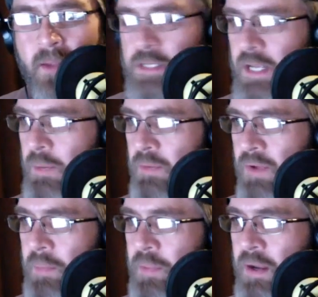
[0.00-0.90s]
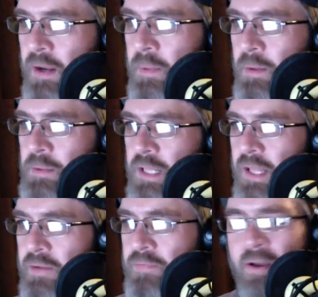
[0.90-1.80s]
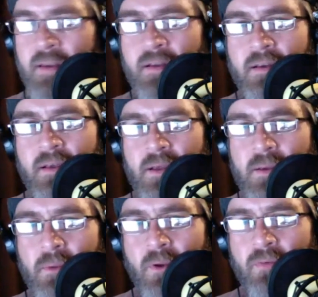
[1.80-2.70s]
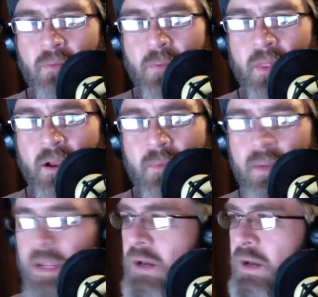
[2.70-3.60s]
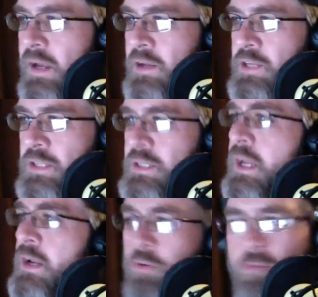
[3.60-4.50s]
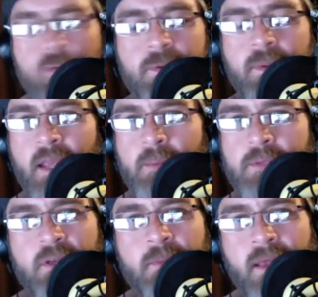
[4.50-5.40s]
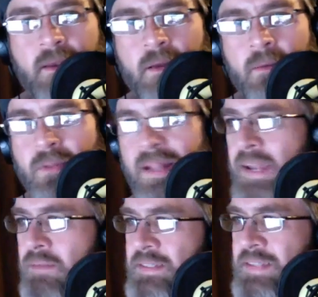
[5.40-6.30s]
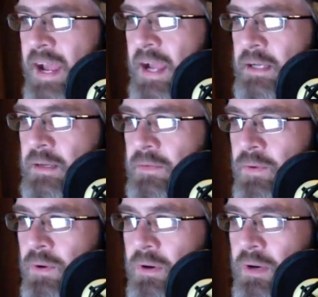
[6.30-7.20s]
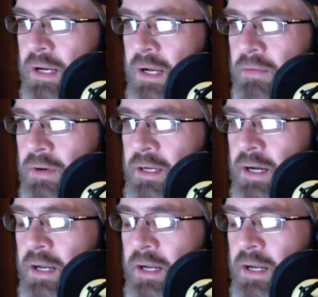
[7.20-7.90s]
game. We wrapped that up. That was a lot of fun. Both of them were there. We had a chance to kind of go through some of the games on demand plan of attack for EverCon